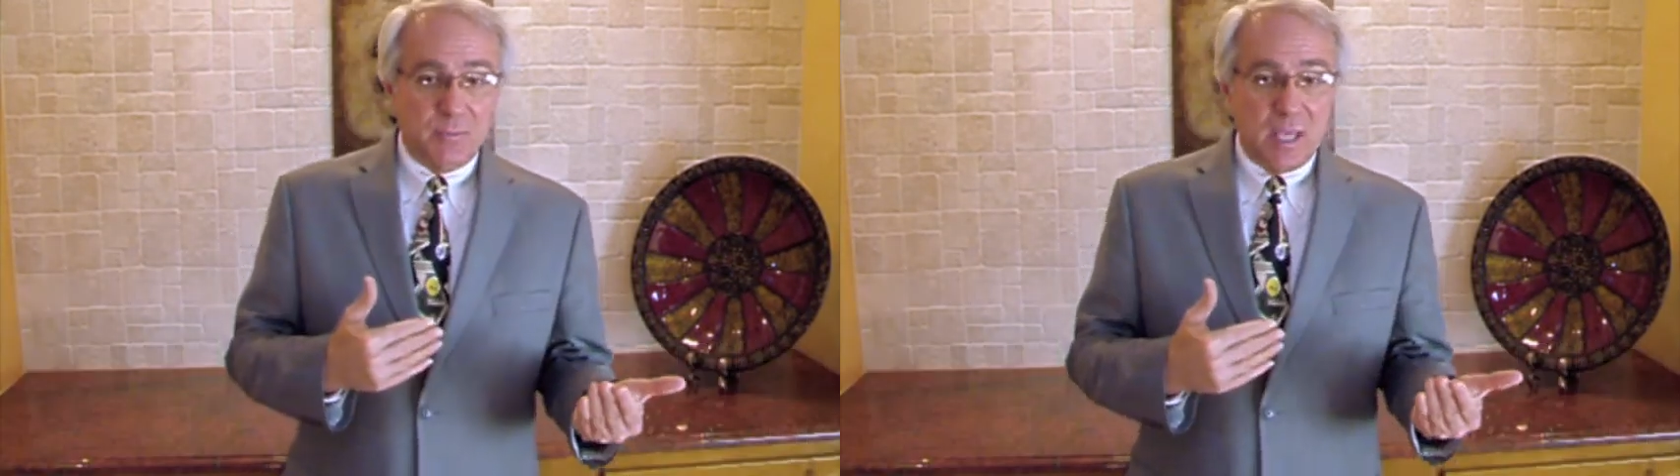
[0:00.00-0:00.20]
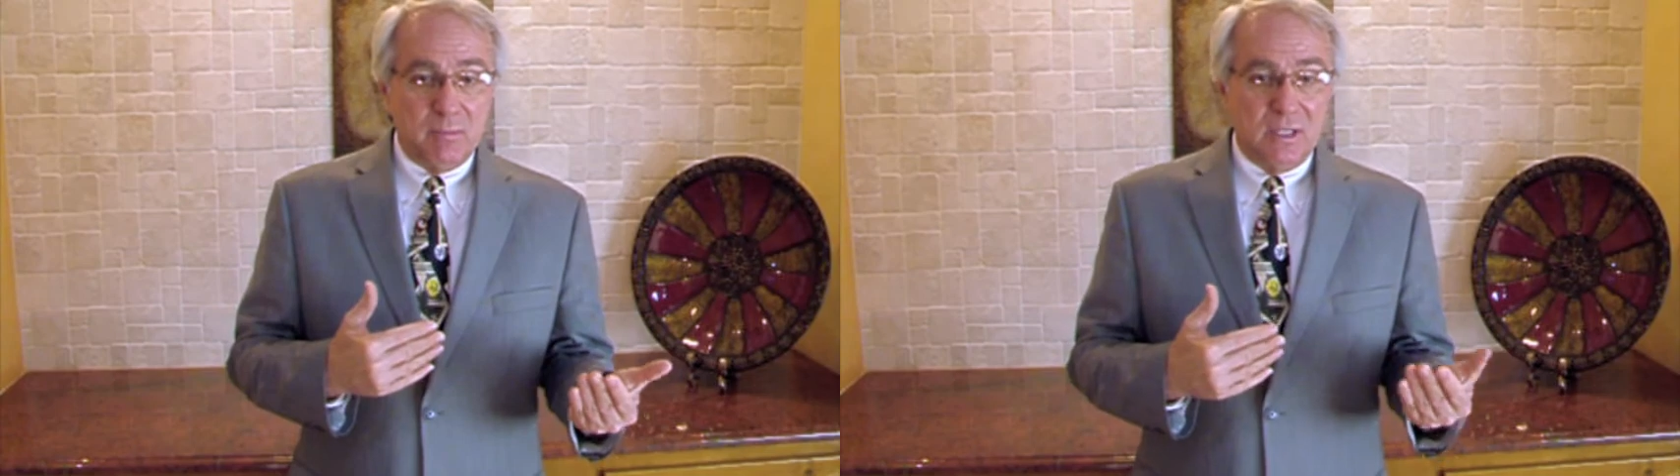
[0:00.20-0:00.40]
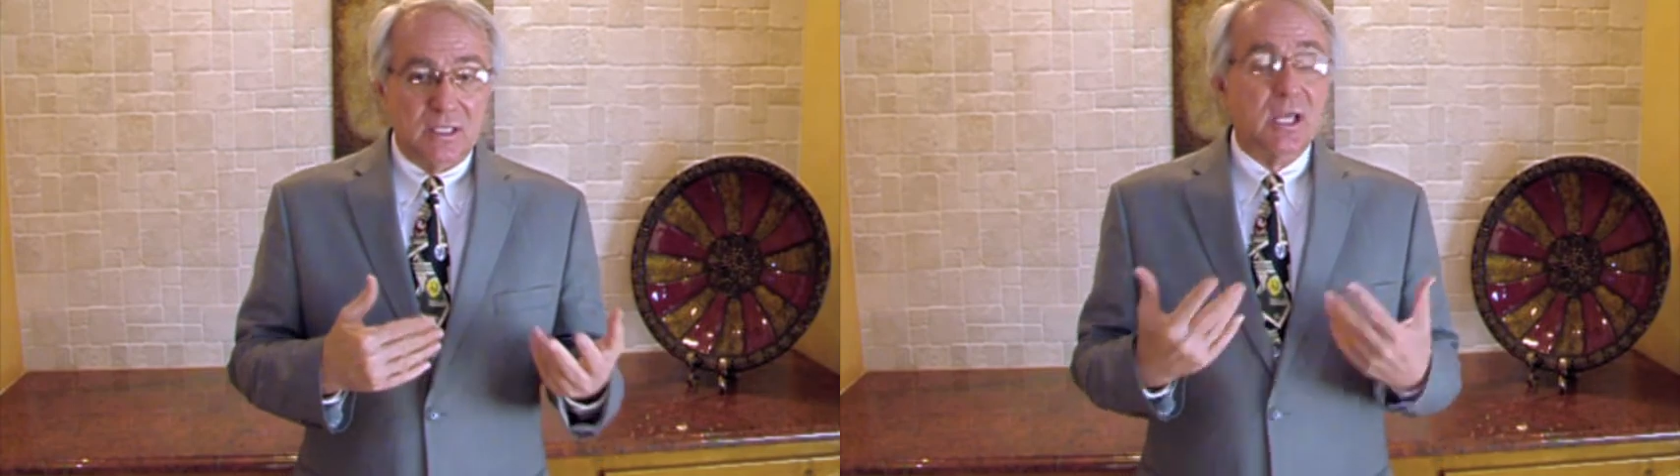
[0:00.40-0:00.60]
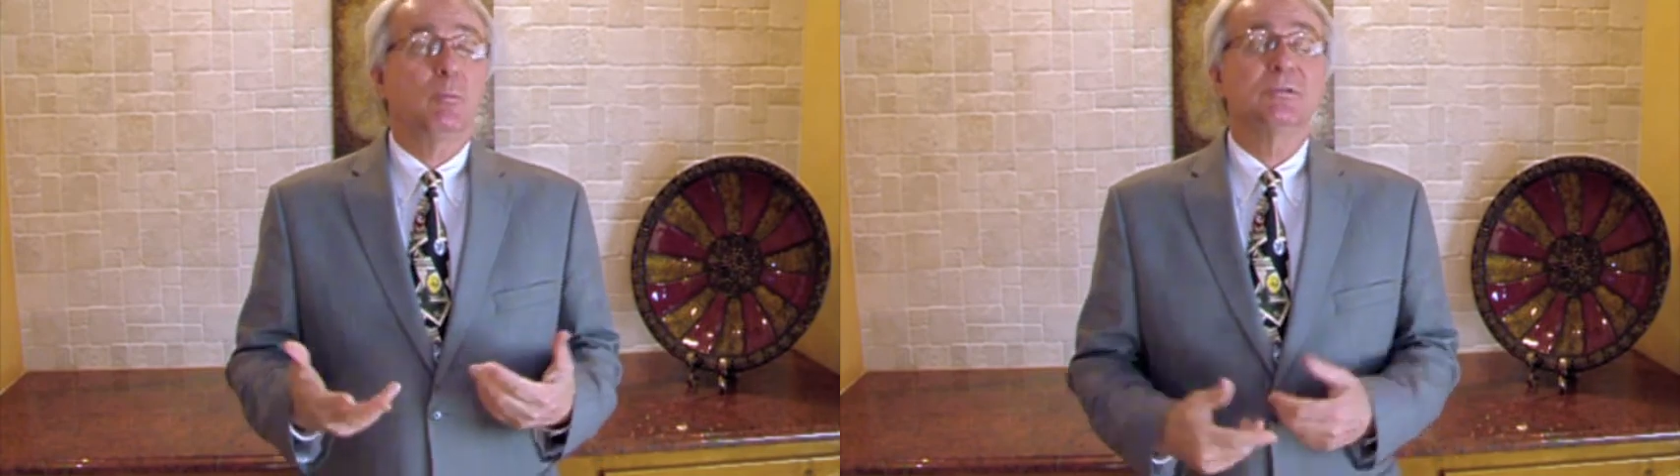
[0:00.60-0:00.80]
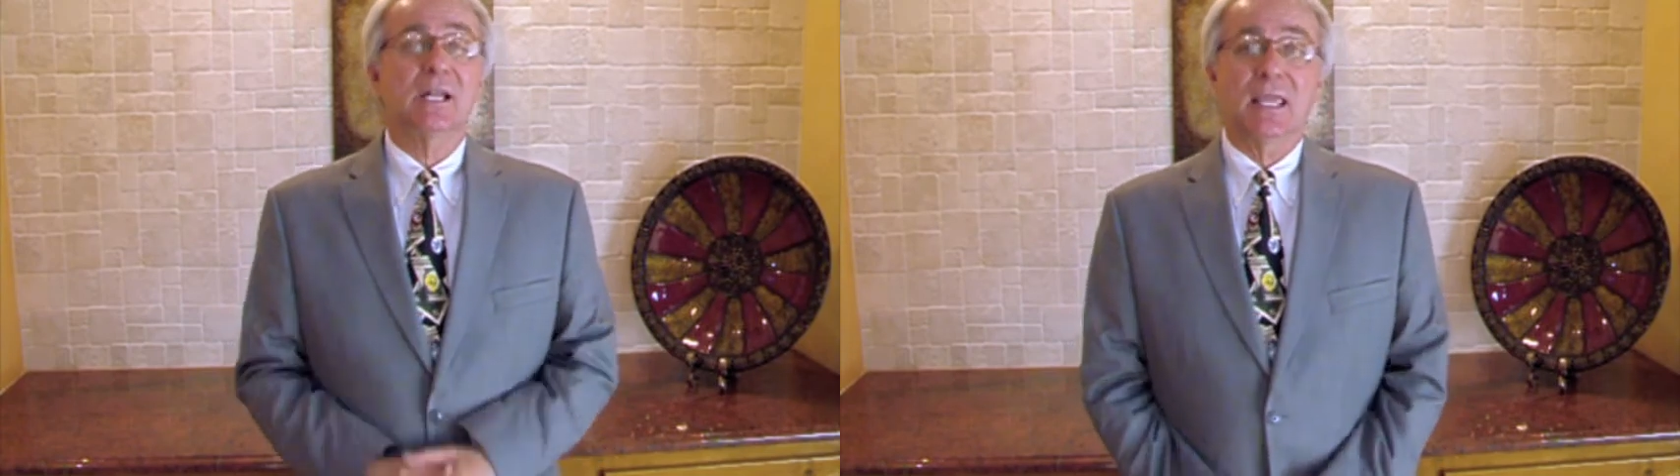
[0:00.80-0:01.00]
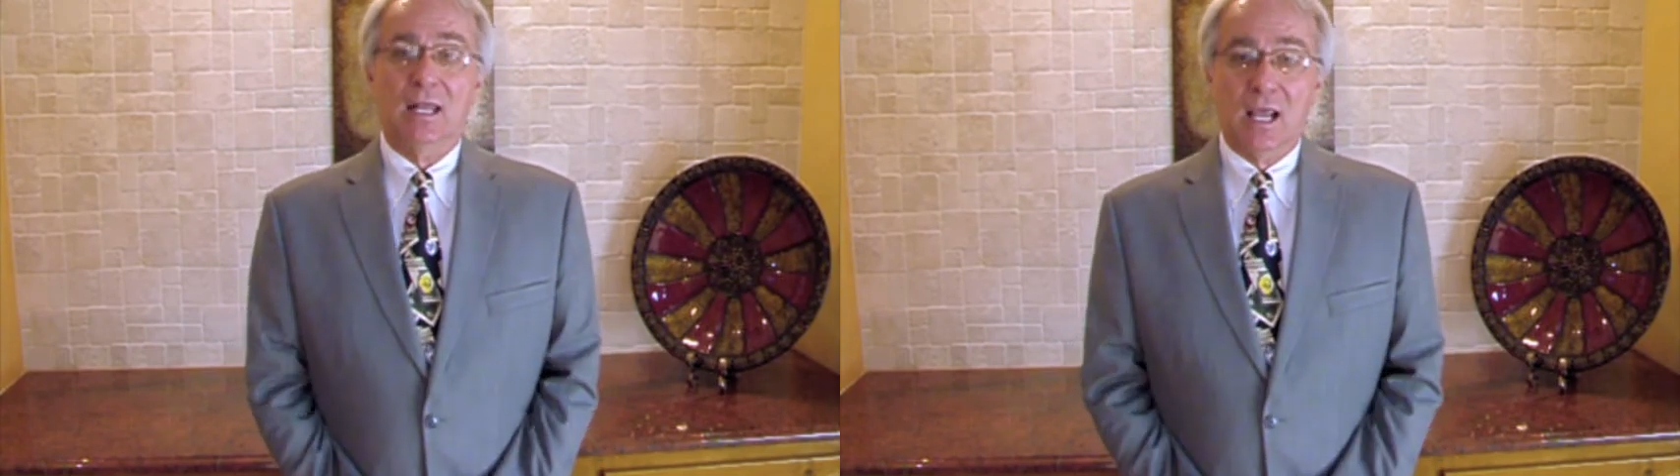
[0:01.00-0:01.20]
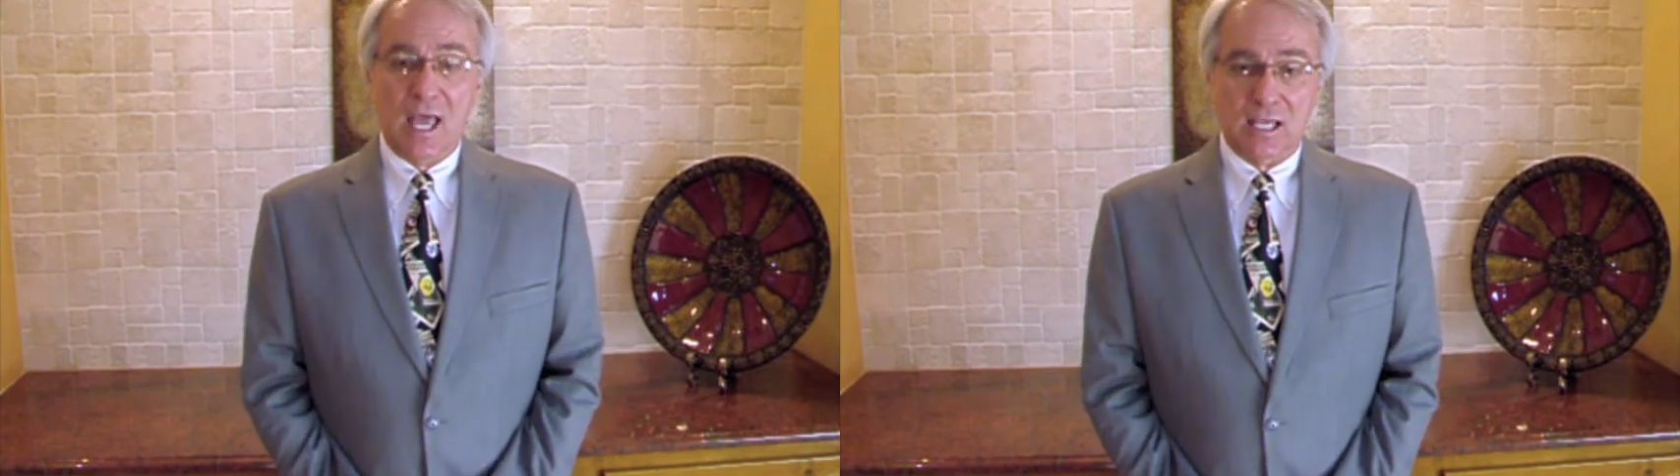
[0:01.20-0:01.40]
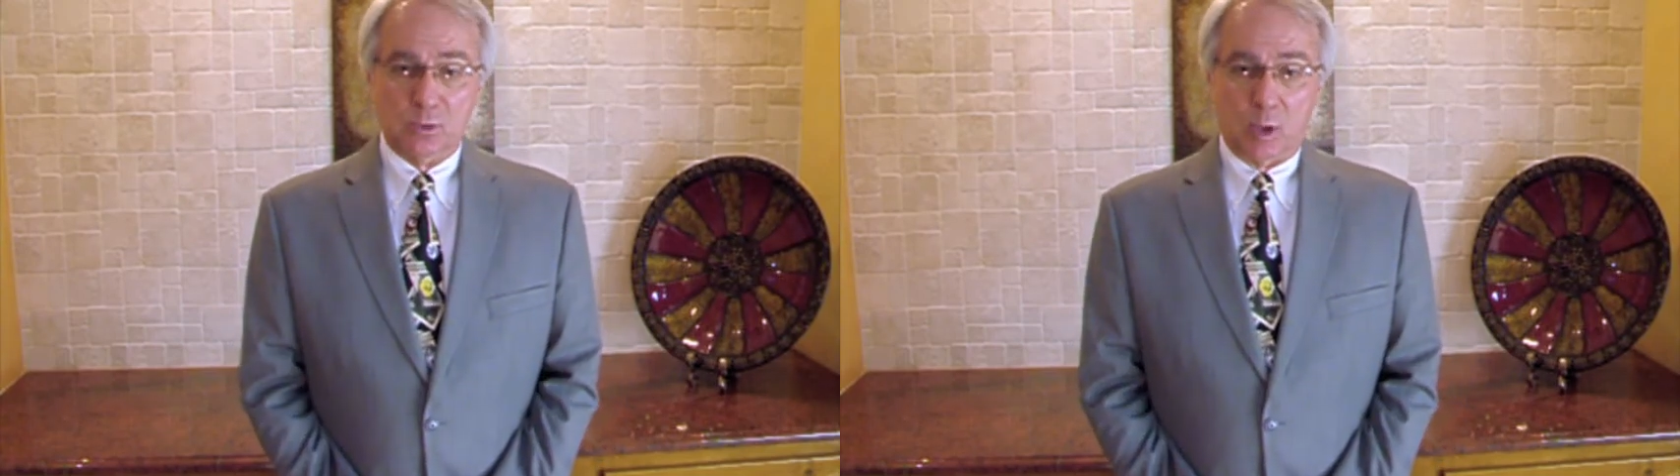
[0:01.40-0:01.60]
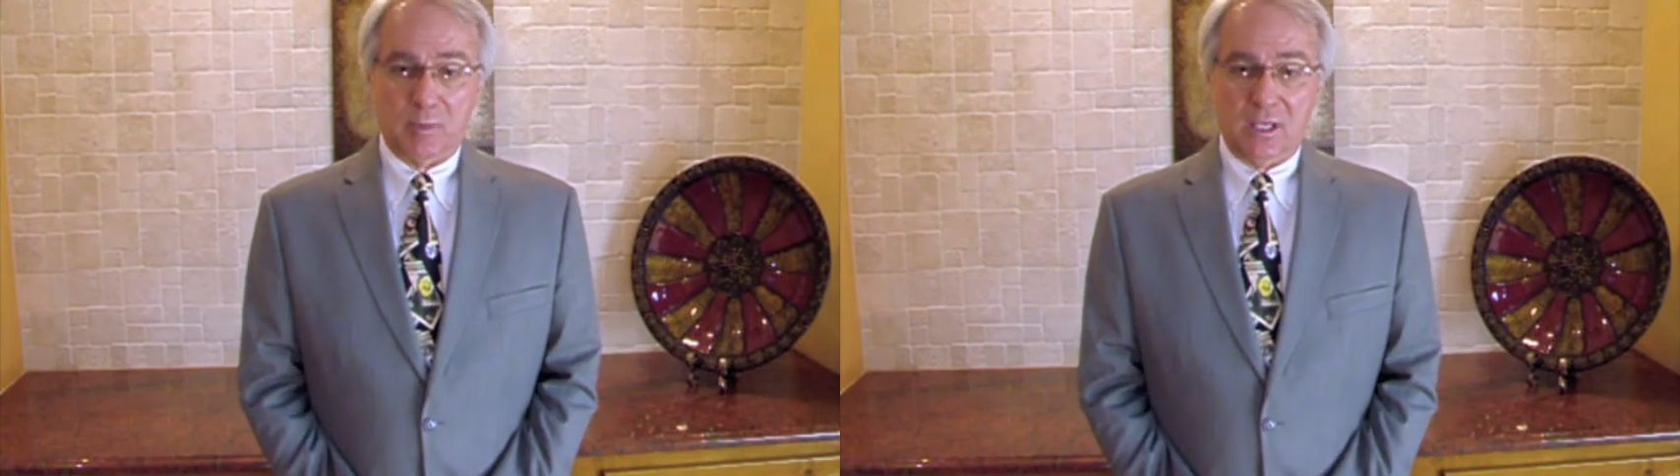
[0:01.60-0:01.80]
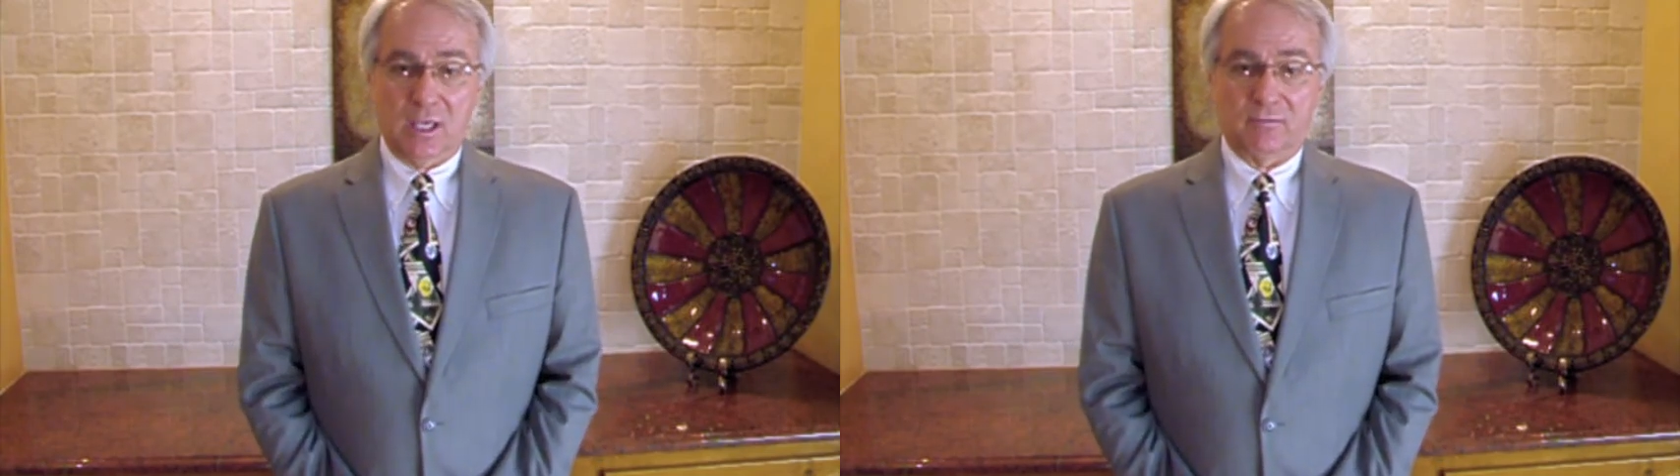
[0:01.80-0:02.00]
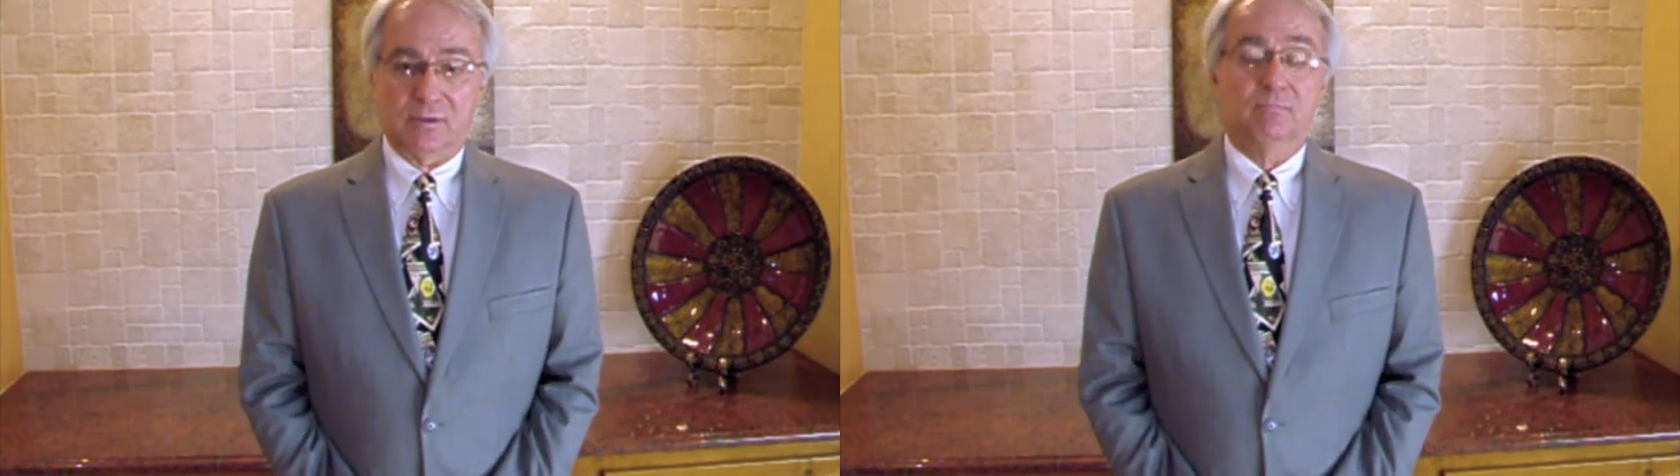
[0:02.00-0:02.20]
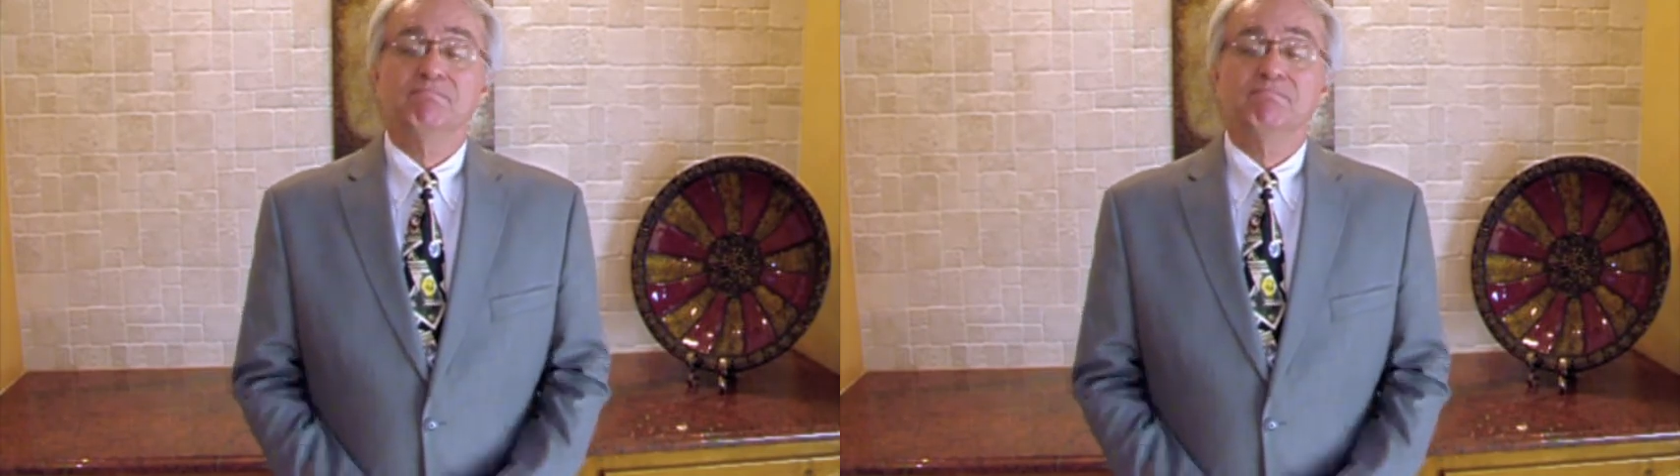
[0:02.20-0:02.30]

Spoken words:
payment is almost like getting a housewarming gift.